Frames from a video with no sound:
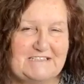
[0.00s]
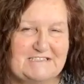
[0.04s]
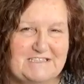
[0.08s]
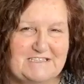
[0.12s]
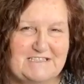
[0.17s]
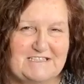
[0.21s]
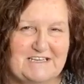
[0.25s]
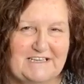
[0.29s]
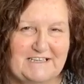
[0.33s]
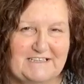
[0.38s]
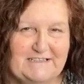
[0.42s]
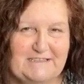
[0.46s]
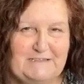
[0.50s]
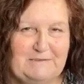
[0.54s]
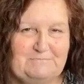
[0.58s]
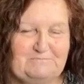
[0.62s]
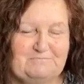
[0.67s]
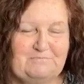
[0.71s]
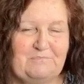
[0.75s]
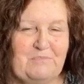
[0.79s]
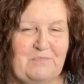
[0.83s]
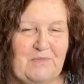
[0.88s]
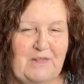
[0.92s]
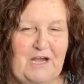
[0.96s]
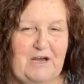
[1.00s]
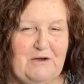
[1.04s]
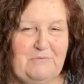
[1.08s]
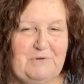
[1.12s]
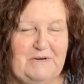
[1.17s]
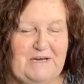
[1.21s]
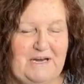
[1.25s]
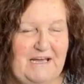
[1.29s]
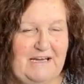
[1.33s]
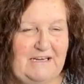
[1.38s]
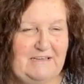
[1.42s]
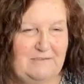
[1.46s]
yesterday I
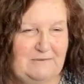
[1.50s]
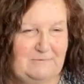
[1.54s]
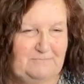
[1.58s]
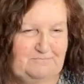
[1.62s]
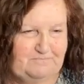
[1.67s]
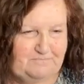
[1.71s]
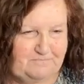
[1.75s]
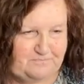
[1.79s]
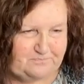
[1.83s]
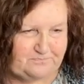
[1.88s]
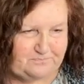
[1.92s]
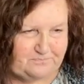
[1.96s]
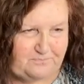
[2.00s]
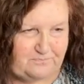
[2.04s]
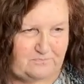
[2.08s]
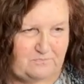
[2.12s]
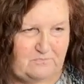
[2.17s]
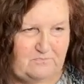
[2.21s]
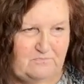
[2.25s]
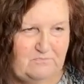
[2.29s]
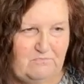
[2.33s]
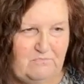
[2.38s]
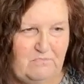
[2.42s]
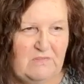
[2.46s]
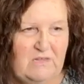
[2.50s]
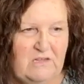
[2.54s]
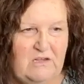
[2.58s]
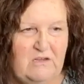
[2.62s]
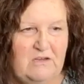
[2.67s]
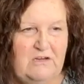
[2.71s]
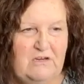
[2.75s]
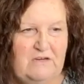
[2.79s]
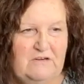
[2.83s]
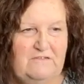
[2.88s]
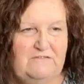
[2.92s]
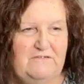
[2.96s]
went out
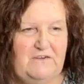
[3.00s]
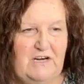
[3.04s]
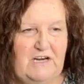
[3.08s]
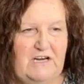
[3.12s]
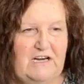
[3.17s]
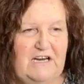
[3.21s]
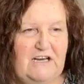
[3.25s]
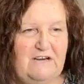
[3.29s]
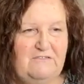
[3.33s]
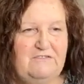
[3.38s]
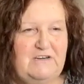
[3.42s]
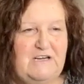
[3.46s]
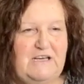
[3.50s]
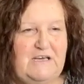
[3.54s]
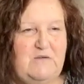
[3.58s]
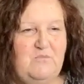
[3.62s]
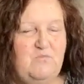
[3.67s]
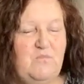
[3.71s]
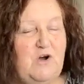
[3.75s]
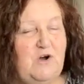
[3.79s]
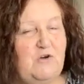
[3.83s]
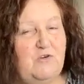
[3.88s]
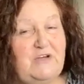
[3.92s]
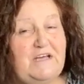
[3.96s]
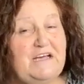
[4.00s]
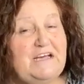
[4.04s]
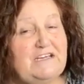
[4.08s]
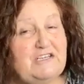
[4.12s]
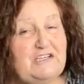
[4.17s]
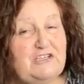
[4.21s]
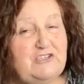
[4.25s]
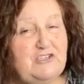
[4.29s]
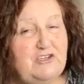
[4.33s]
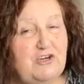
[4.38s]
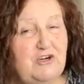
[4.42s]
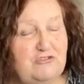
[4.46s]
for a lovely, well,
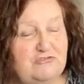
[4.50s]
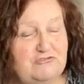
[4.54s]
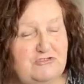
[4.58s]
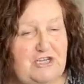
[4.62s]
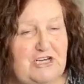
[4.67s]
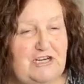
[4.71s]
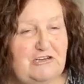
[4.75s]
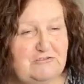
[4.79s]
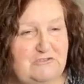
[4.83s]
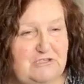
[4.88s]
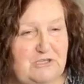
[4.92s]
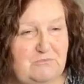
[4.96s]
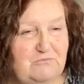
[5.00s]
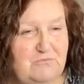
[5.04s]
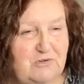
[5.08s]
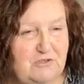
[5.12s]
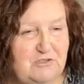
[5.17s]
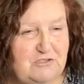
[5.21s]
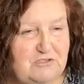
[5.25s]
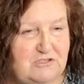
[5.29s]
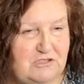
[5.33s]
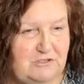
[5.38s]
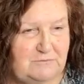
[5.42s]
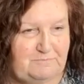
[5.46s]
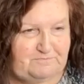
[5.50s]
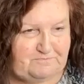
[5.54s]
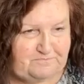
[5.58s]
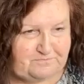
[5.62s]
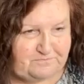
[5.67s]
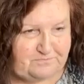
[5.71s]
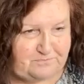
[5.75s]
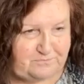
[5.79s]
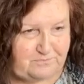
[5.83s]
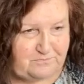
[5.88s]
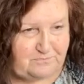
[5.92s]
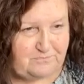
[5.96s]
cake and cocktails it was.
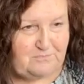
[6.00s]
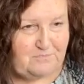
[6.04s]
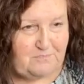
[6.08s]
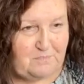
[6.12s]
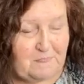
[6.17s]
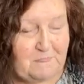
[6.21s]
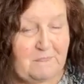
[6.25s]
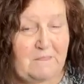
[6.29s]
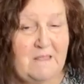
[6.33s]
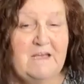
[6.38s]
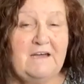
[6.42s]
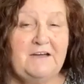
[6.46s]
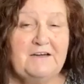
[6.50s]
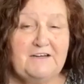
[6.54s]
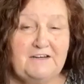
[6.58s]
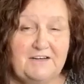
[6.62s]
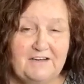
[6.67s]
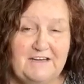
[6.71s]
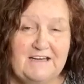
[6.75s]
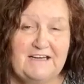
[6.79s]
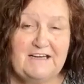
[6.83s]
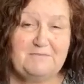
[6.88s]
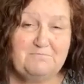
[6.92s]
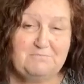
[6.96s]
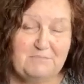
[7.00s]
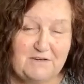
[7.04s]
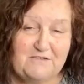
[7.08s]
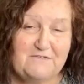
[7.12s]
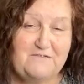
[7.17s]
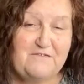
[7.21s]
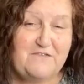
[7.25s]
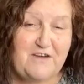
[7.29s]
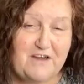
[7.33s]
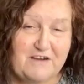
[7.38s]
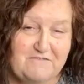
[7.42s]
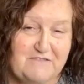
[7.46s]
And I had
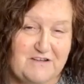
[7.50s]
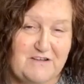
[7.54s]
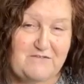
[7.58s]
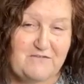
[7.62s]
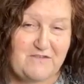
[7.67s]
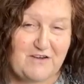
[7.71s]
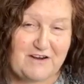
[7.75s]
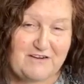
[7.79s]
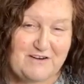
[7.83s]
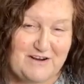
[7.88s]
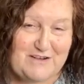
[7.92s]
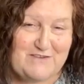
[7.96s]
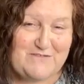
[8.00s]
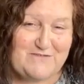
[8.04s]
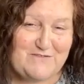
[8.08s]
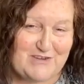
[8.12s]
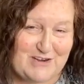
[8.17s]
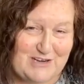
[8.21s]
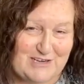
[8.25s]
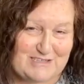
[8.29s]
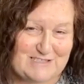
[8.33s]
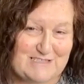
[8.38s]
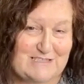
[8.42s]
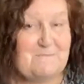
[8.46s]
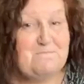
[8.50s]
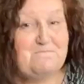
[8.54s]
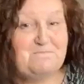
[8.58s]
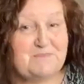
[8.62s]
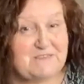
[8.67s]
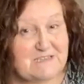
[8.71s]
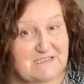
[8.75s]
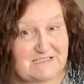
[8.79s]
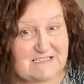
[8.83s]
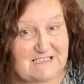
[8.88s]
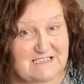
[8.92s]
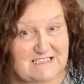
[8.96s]
my very, very first,
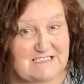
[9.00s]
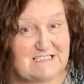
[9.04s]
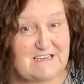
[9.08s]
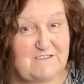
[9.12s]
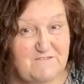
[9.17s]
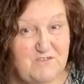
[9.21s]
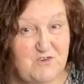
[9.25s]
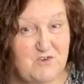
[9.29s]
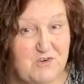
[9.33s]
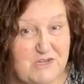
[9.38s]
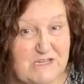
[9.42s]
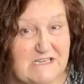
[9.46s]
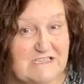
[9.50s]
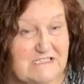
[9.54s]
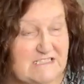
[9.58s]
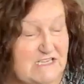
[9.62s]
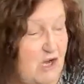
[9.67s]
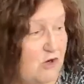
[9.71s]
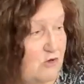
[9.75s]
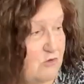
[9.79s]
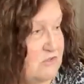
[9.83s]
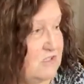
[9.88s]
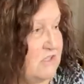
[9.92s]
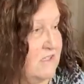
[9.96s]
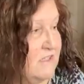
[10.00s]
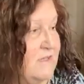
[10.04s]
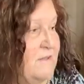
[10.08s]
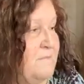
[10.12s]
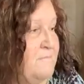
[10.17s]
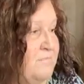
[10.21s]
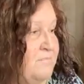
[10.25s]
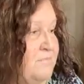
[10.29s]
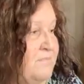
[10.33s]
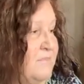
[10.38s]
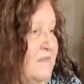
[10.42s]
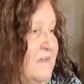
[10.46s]
64 years old,
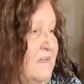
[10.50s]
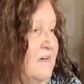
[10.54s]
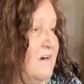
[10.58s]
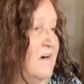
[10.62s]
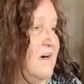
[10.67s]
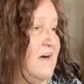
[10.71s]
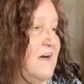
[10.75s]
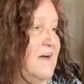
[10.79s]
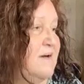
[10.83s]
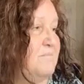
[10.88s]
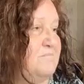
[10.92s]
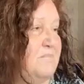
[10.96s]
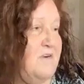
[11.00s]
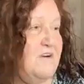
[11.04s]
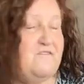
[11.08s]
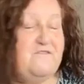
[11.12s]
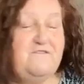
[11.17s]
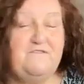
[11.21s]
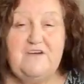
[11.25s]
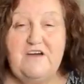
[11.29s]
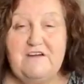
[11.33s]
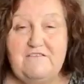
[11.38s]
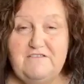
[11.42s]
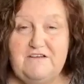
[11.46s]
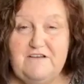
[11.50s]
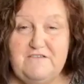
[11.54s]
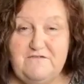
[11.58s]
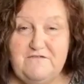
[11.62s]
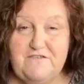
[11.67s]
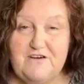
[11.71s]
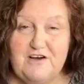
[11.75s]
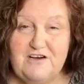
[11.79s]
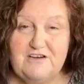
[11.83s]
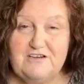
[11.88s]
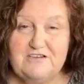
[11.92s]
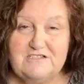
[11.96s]
I had my very
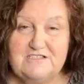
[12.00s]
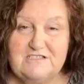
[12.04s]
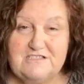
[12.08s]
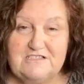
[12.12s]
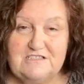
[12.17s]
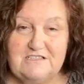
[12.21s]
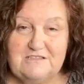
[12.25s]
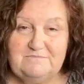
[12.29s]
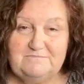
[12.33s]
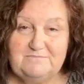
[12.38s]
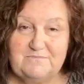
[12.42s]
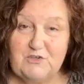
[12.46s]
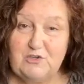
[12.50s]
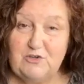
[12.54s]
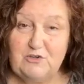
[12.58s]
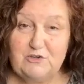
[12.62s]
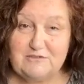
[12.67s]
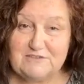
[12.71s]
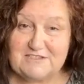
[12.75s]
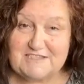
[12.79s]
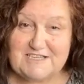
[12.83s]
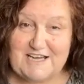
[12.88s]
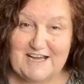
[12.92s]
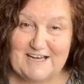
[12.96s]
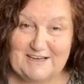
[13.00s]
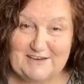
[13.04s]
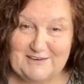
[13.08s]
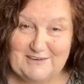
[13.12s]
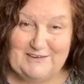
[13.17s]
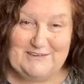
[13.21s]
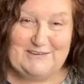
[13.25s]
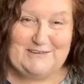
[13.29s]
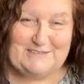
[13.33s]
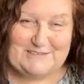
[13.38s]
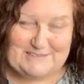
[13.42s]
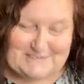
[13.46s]
first
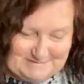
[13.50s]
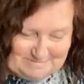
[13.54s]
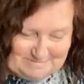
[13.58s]
cocktail.